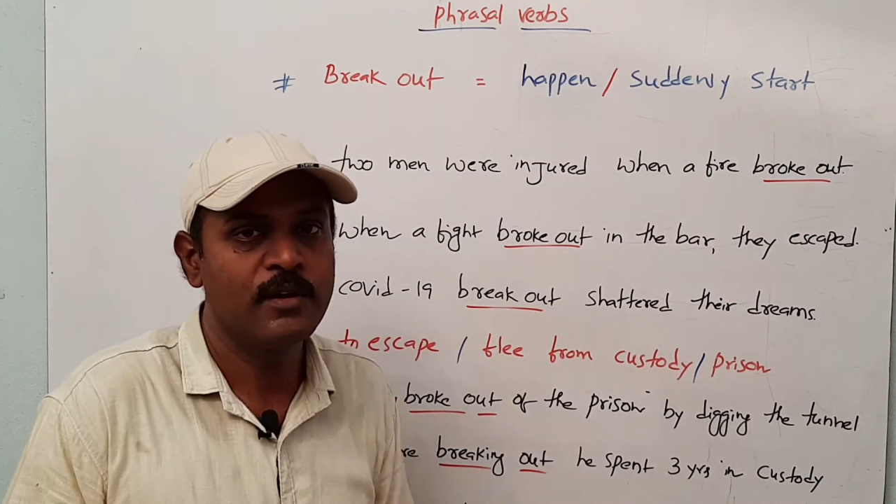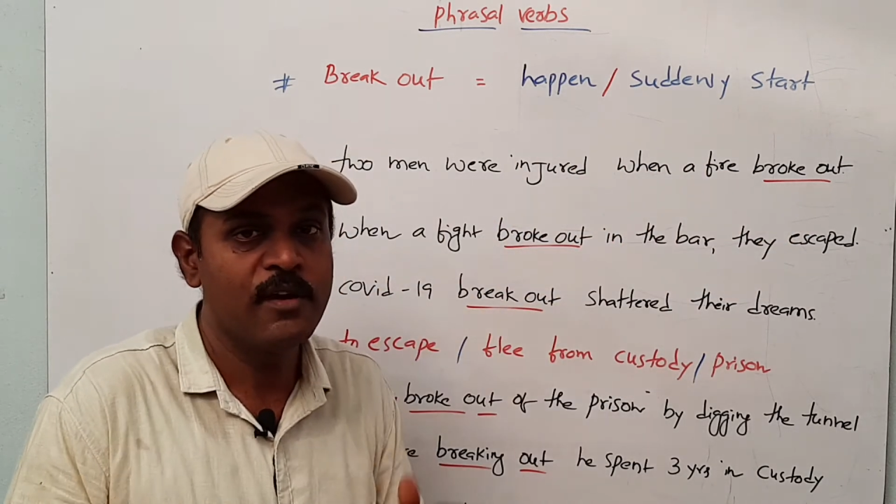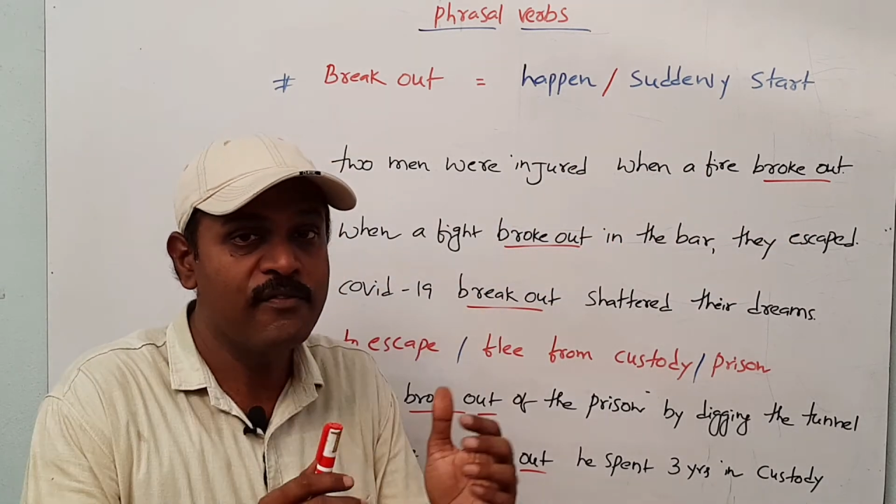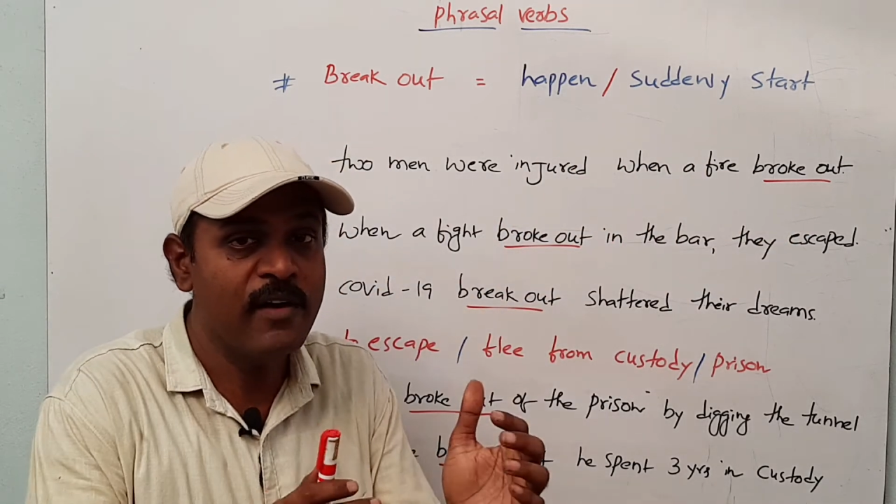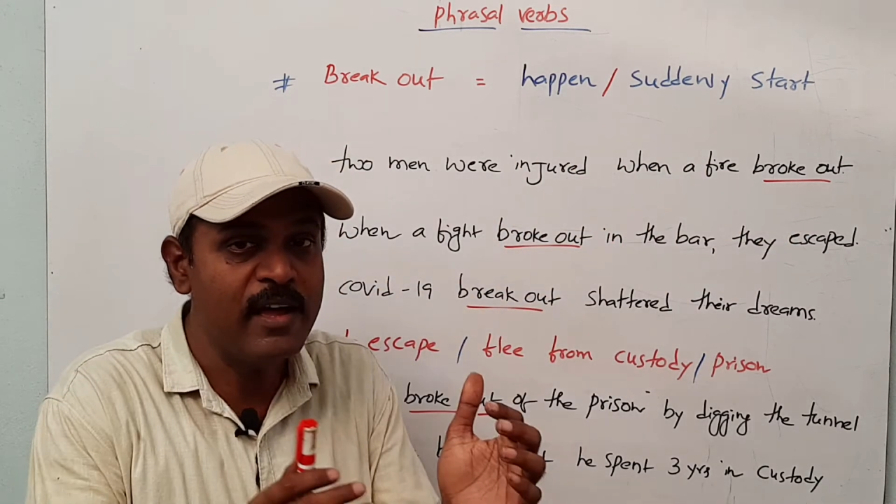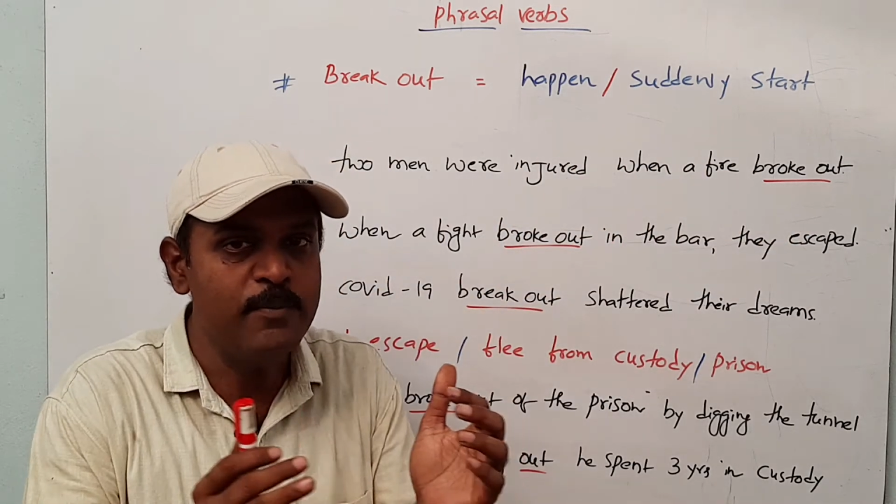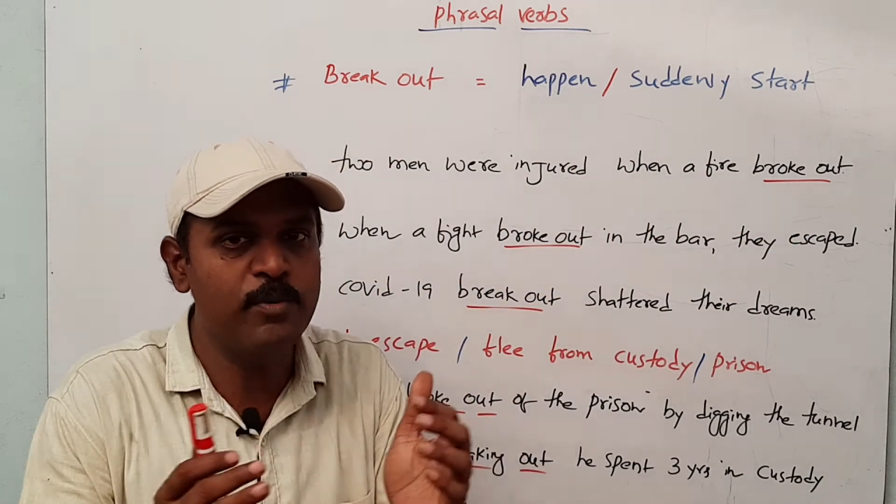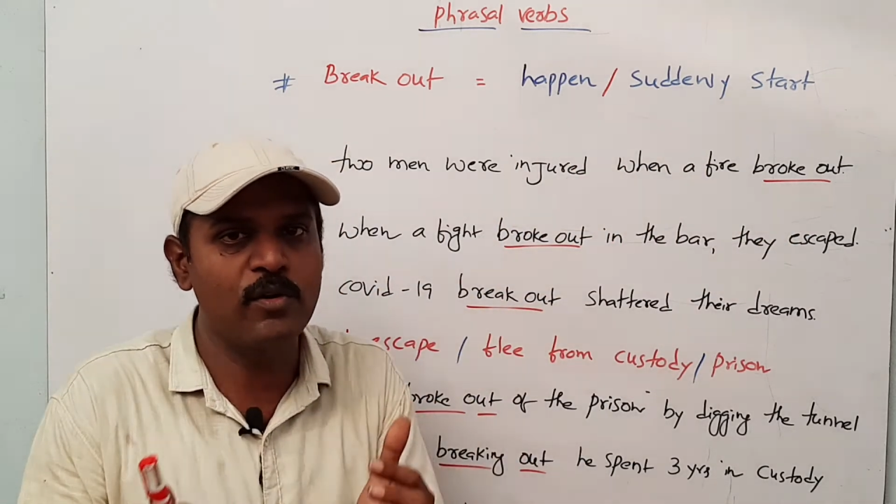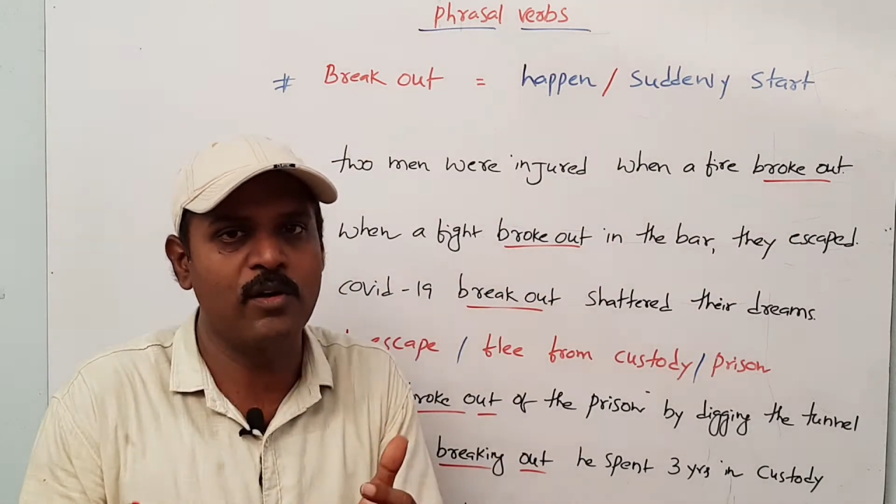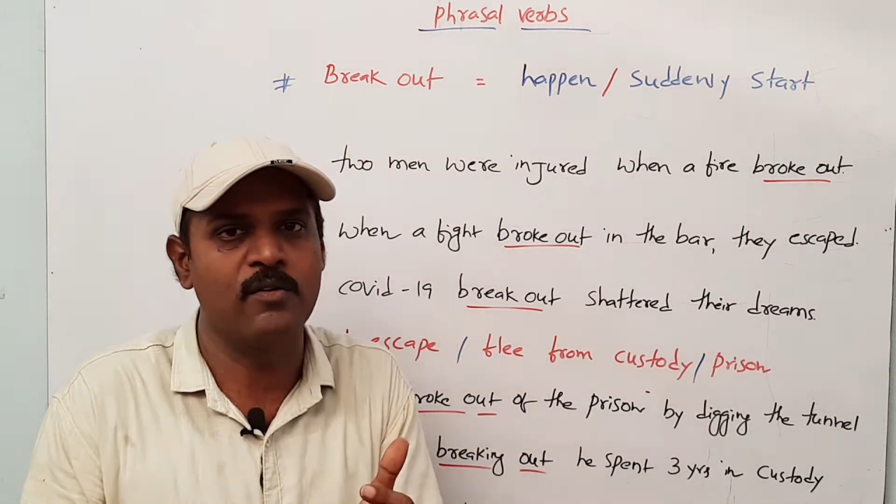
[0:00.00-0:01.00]
A fire
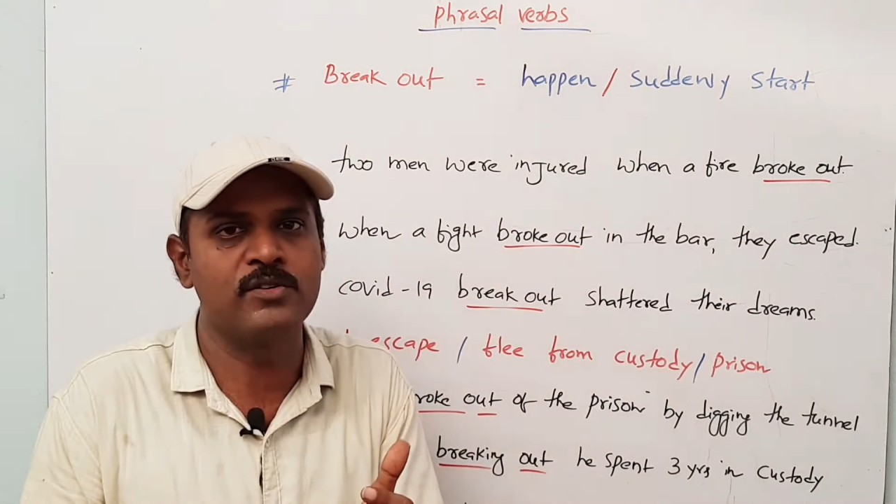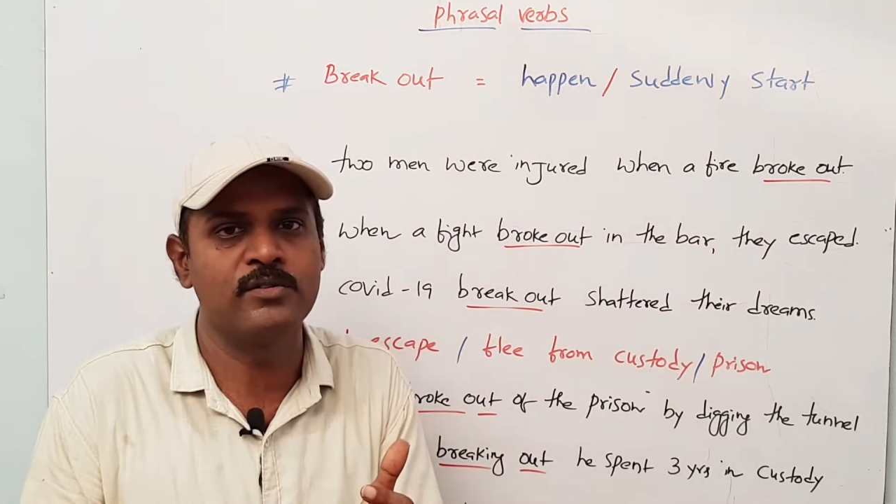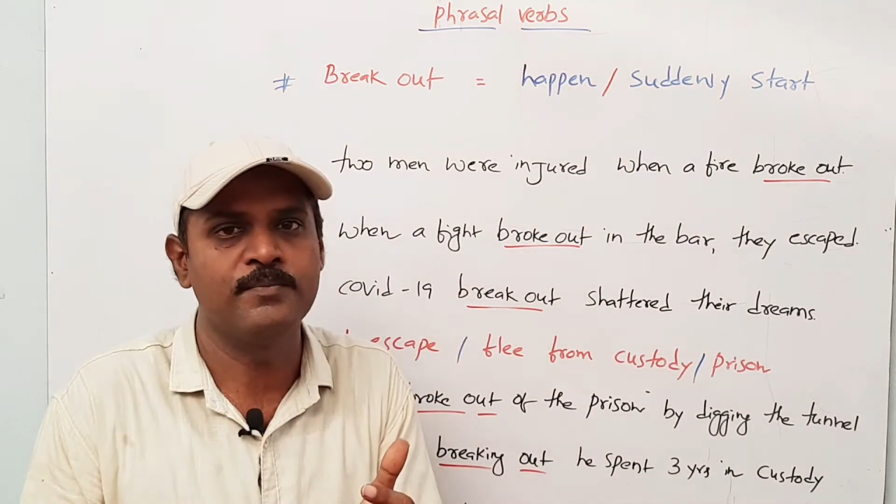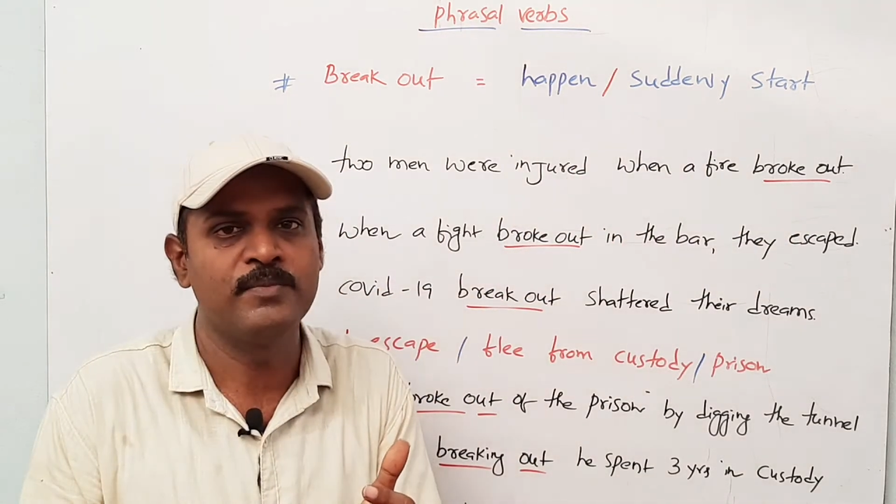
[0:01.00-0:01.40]
broke out.